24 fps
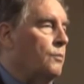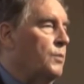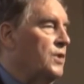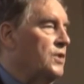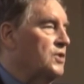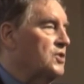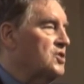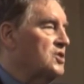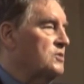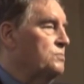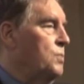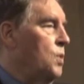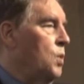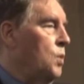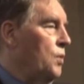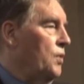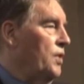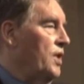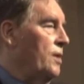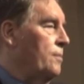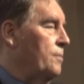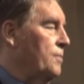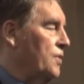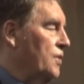uh, with a
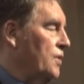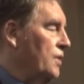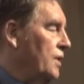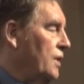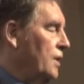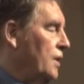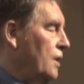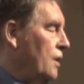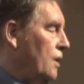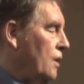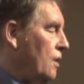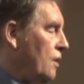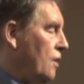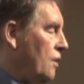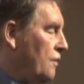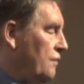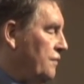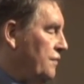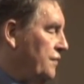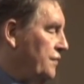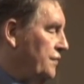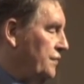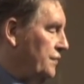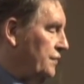small number
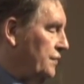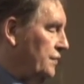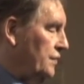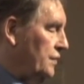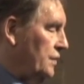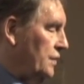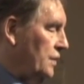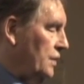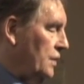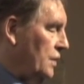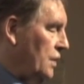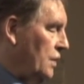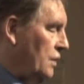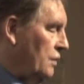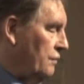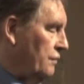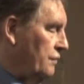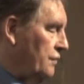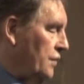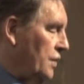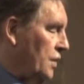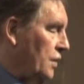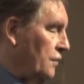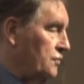of,
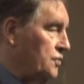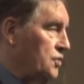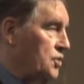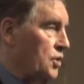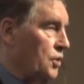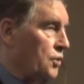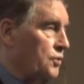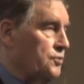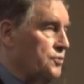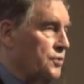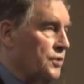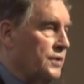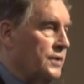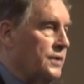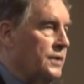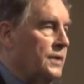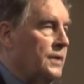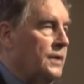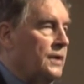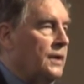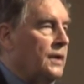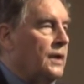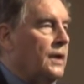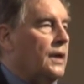of, of
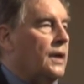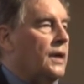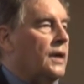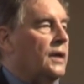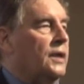children.